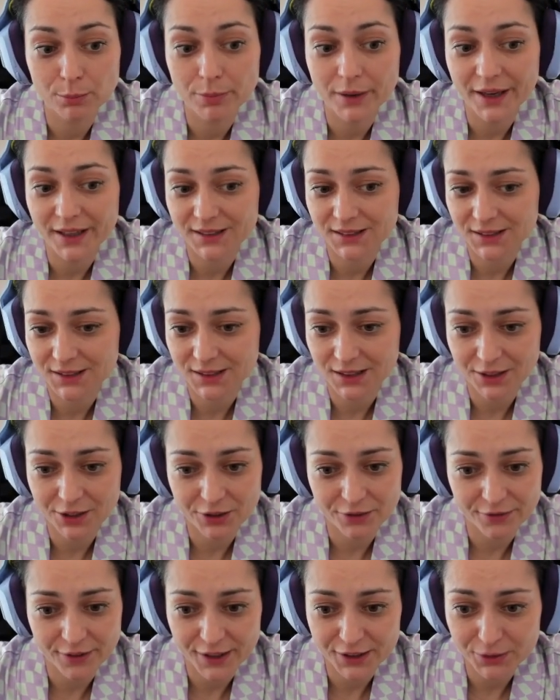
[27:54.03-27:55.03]
back the
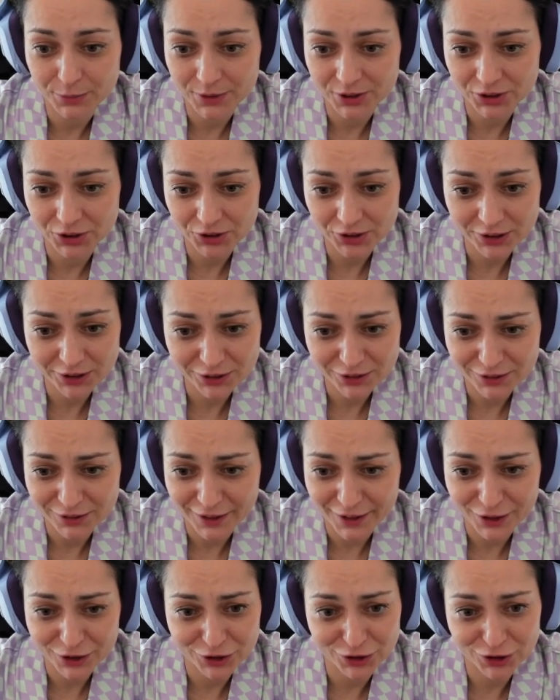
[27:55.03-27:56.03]
sacrifice material,
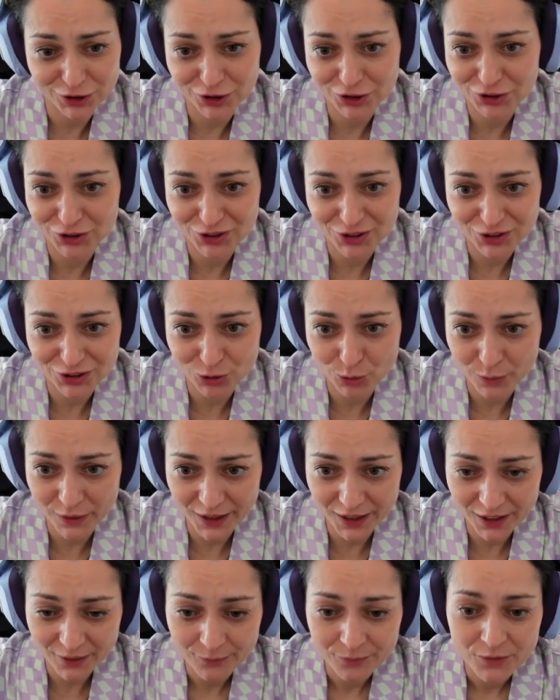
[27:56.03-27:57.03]
like the easiest
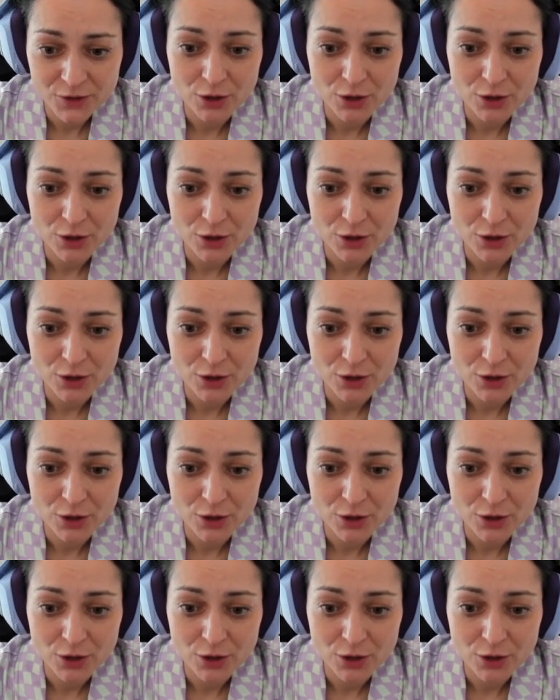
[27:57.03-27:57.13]
way.